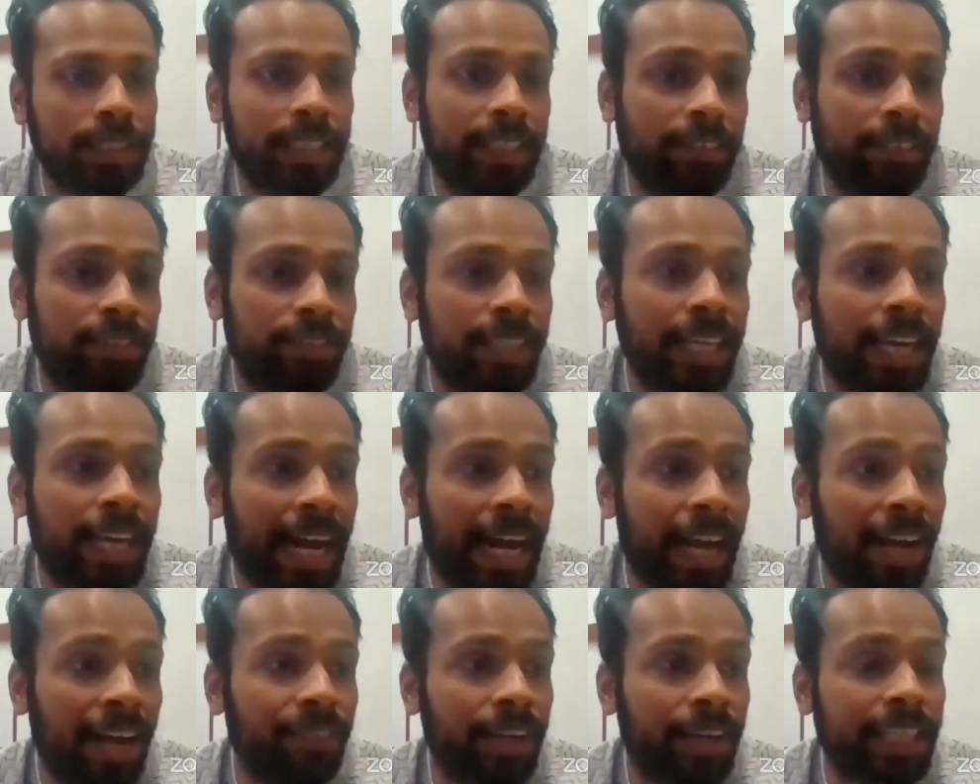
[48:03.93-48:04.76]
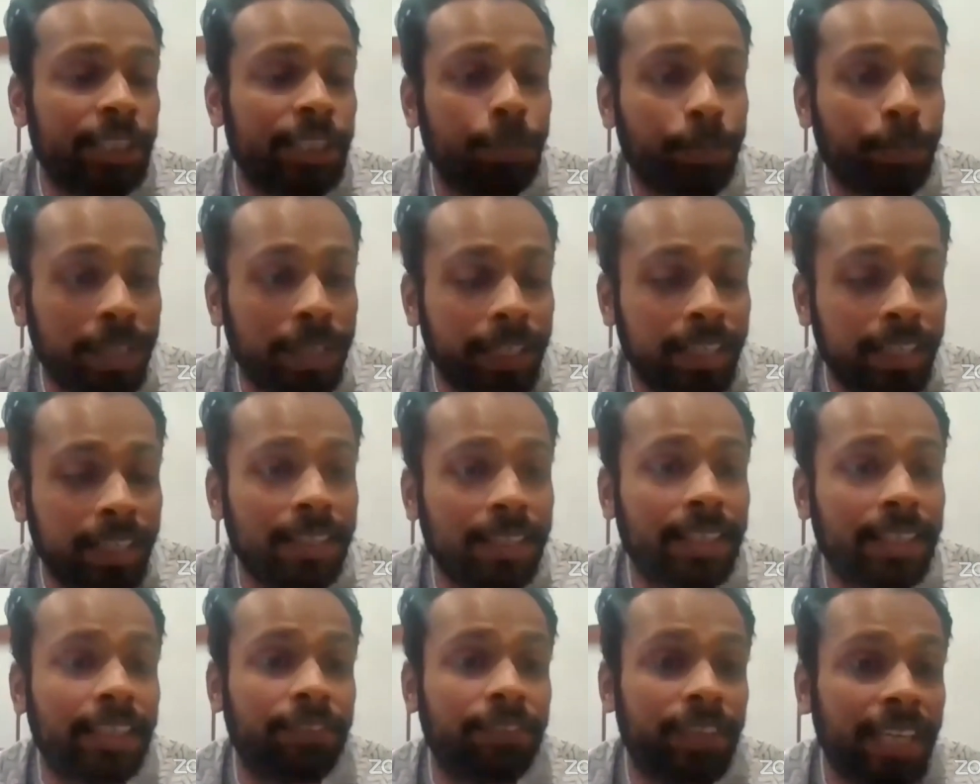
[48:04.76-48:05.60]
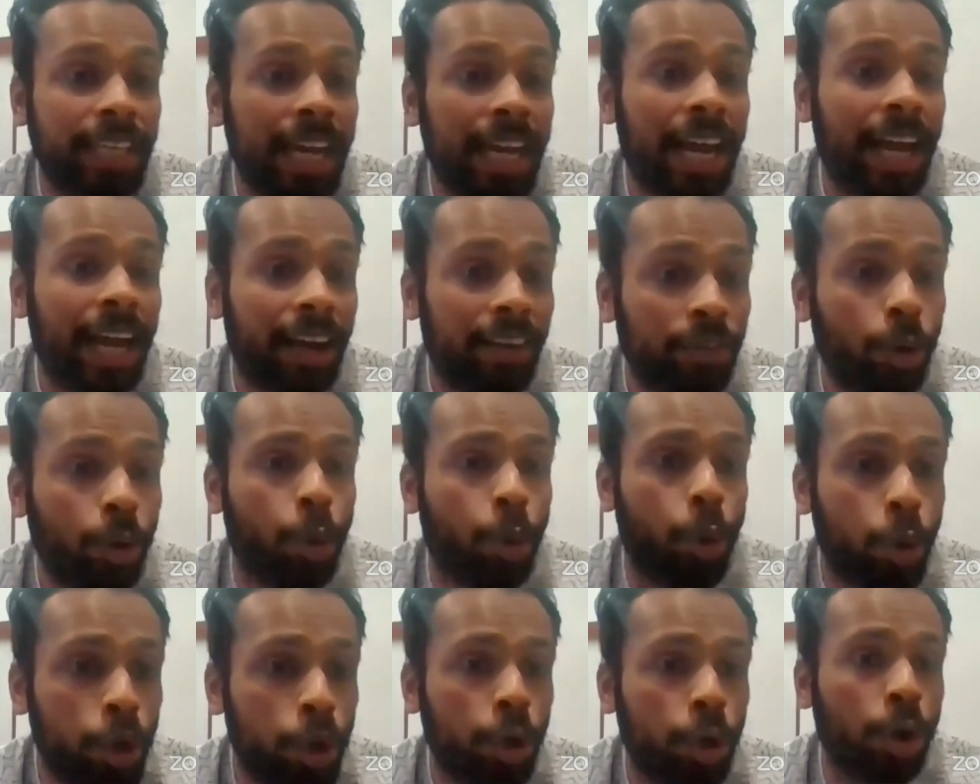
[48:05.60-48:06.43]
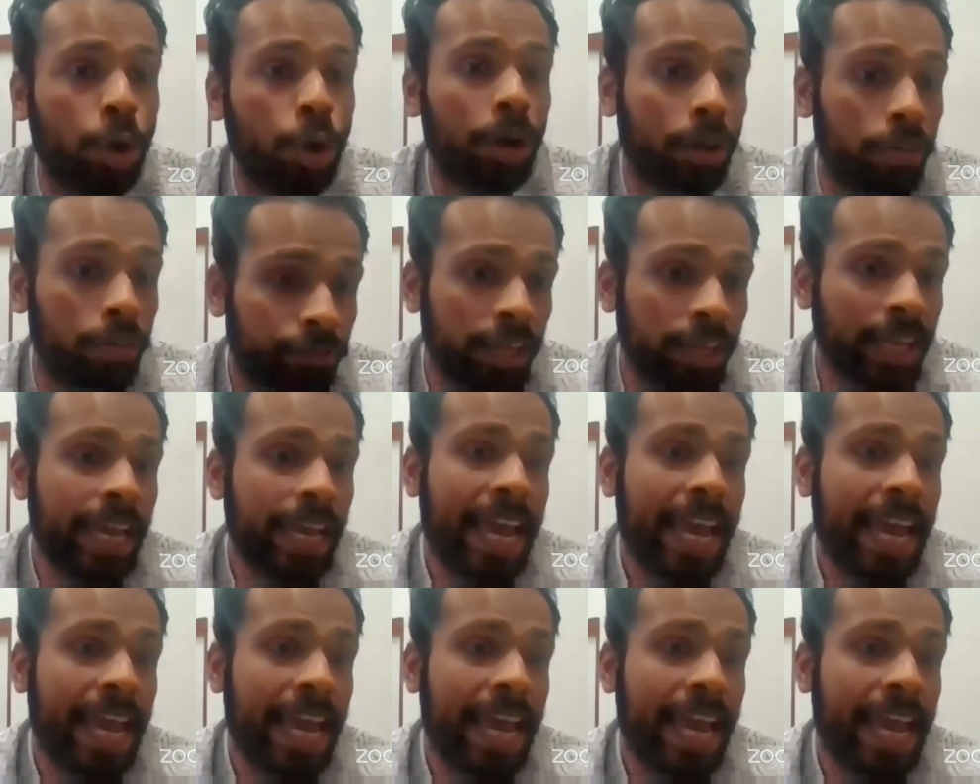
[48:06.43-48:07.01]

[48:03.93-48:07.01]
if they have experience, if they have a whole lot of